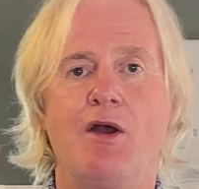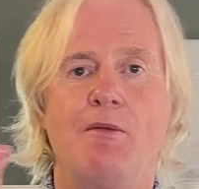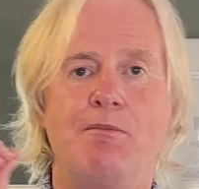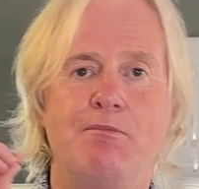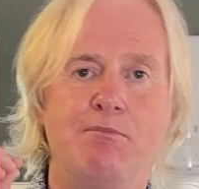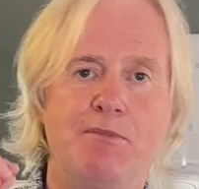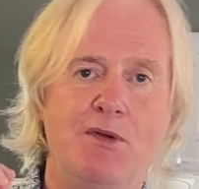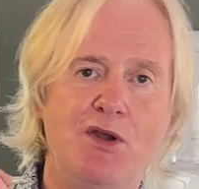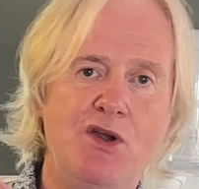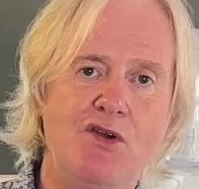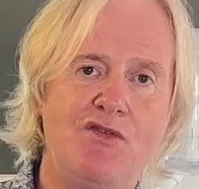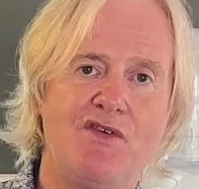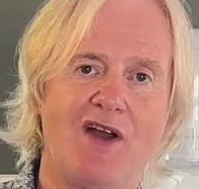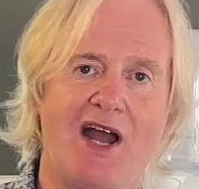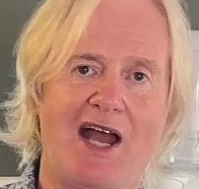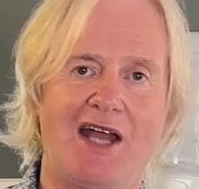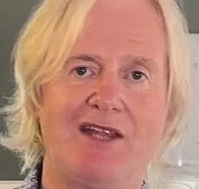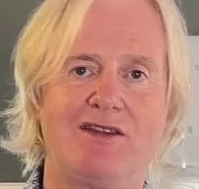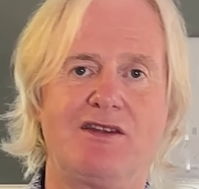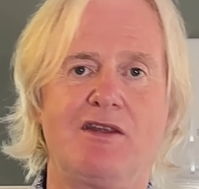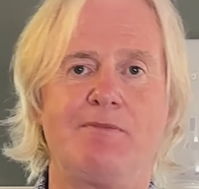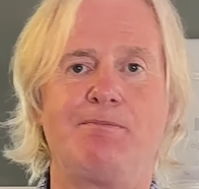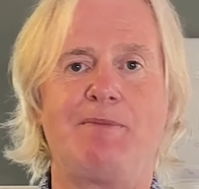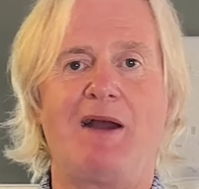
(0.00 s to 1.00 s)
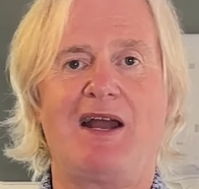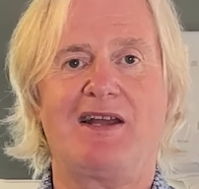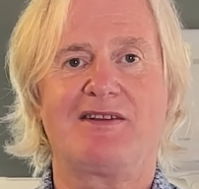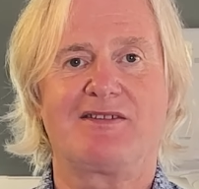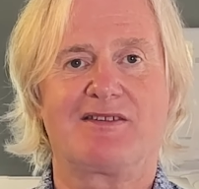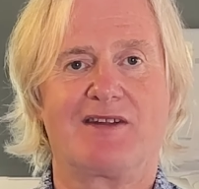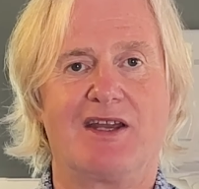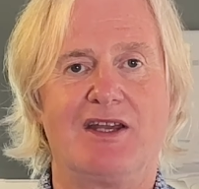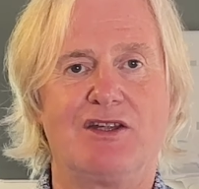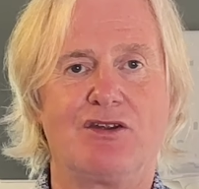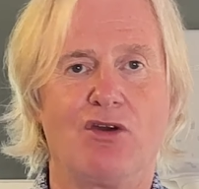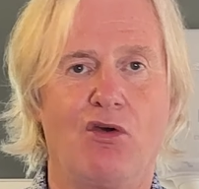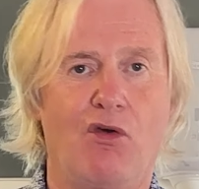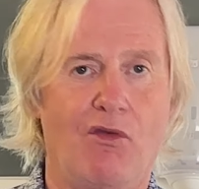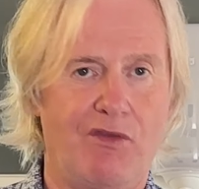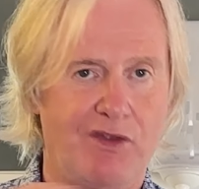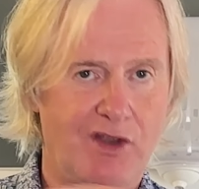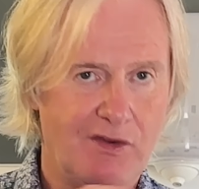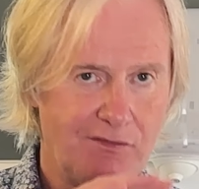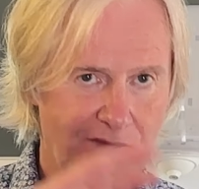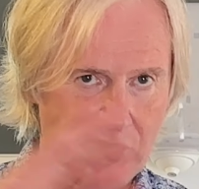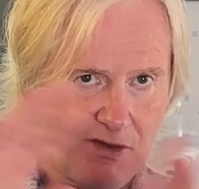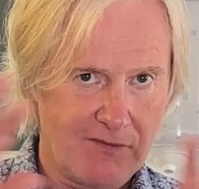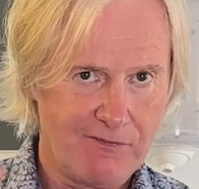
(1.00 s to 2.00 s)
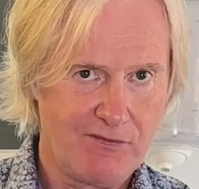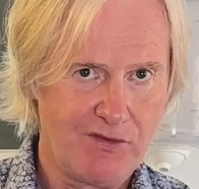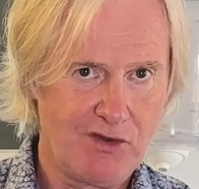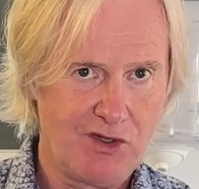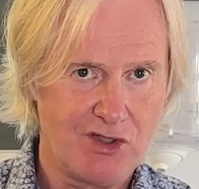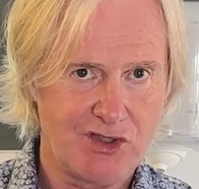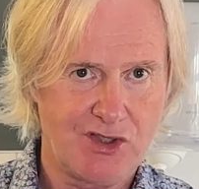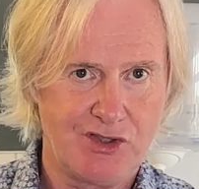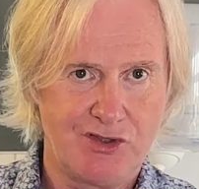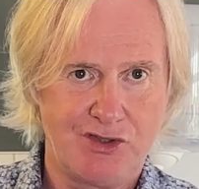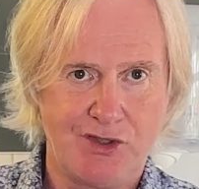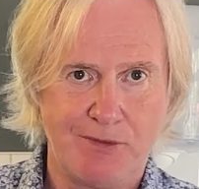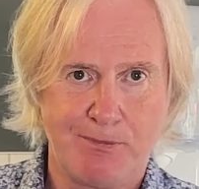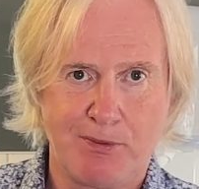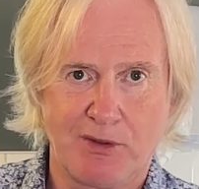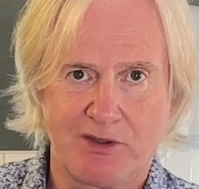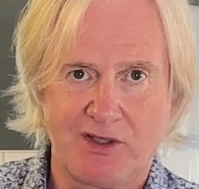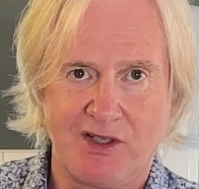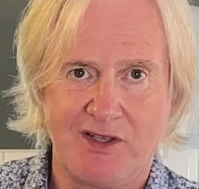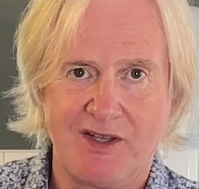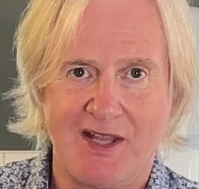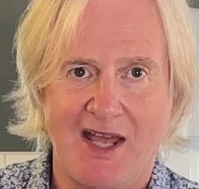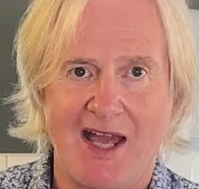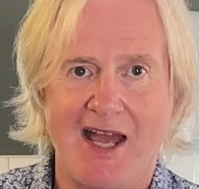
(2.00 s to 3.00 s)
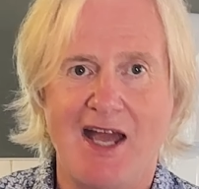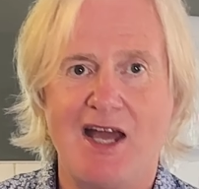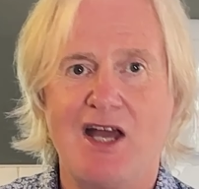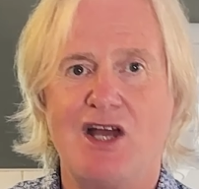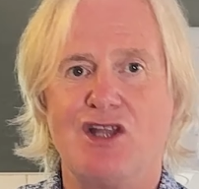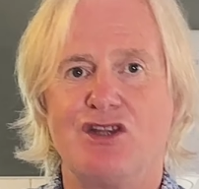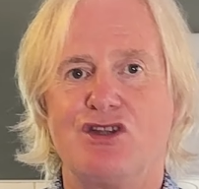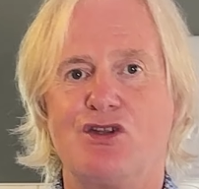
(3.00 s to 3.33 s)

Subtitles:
move add to basket or the other conversions you put in there